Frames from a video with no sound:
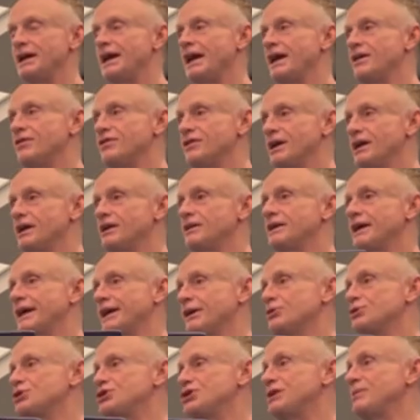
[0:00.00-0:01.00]
and then
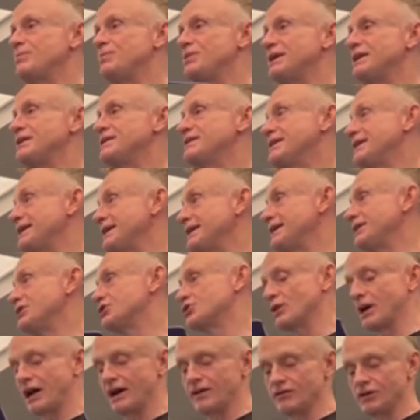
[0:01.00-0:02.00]
LGBT
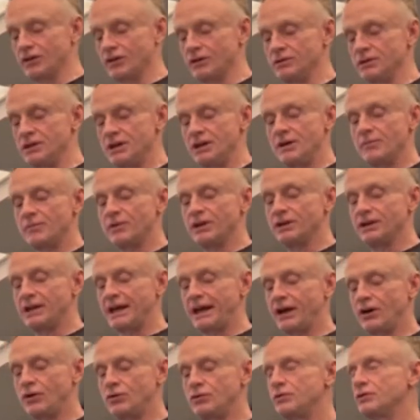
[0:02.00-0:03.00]
travel. But
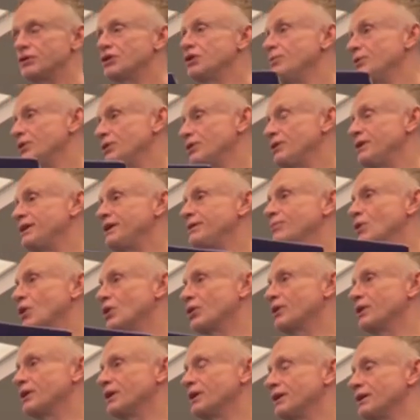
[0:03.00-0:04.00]
now, Community
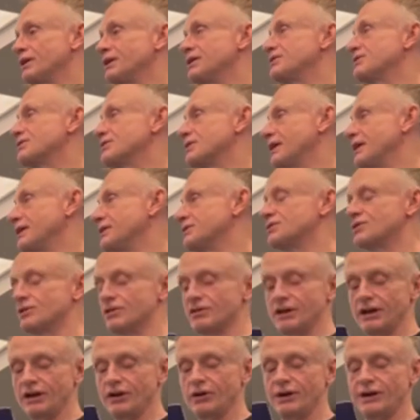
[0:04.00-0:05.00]
Marketing and Insights,
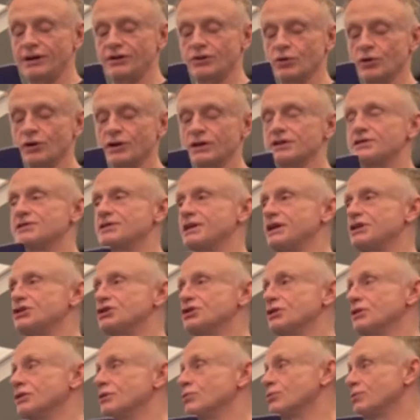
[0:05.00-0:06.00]
they're an
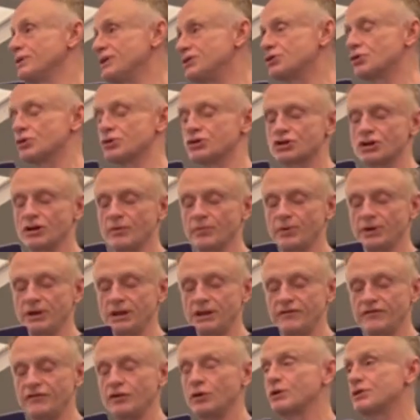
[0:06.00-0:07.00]
organization and a research company
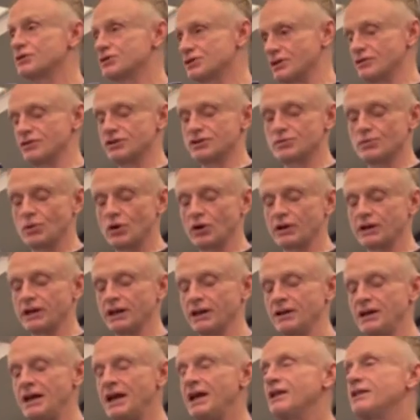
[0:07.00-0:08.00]
focused on this
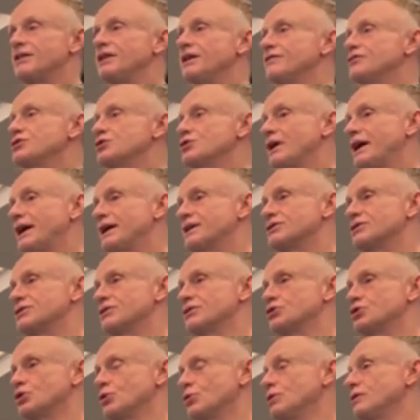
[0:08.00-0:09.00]
market. They've tracked
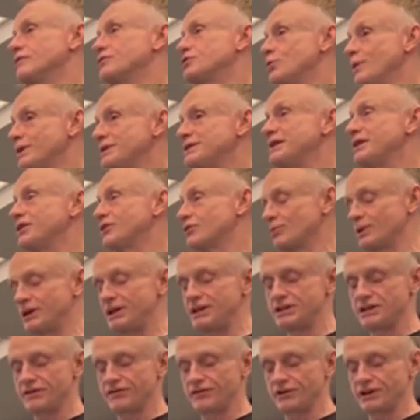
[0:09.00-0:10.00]
a total of 23
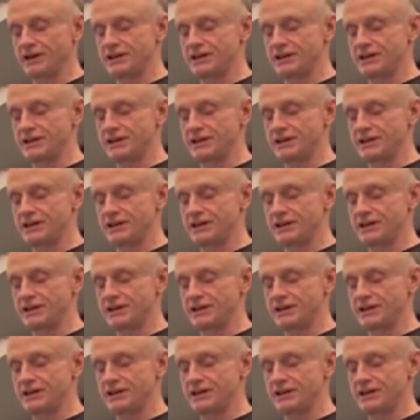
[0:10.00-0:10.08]
different